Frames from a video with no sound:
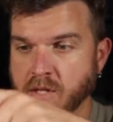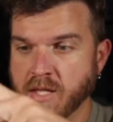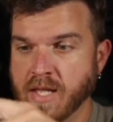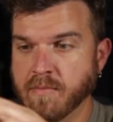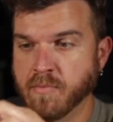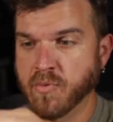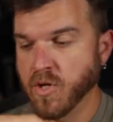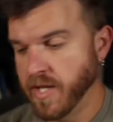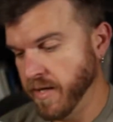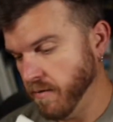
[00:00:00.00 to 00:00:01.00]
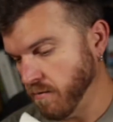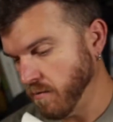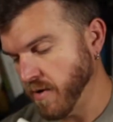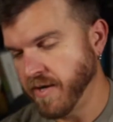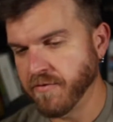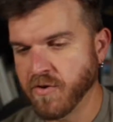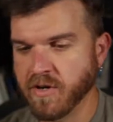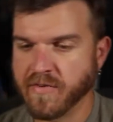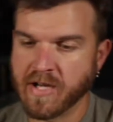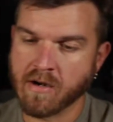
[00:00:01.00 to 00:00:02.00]
and put it right in front
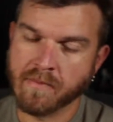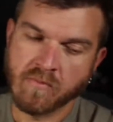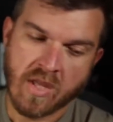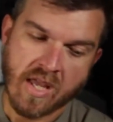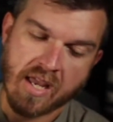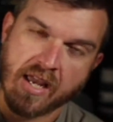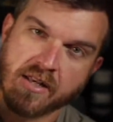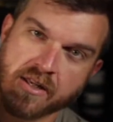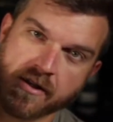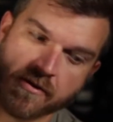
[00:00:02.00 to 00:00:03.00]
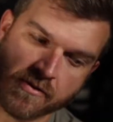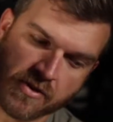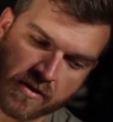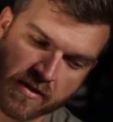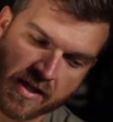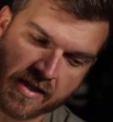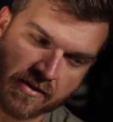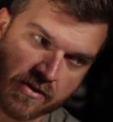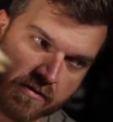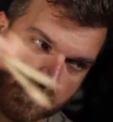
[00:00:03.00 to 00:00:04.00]
of here and use these.